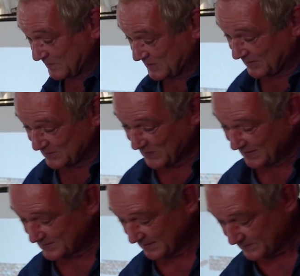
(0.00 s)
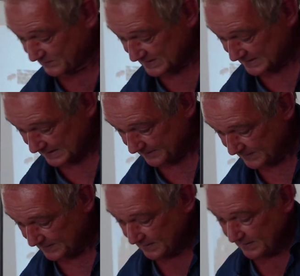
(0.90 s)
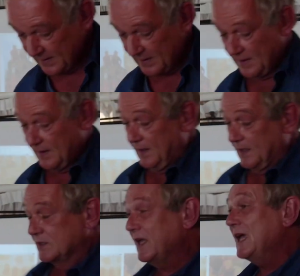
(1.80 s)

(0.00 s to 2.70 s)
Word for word: home, so as well, so it's physically. So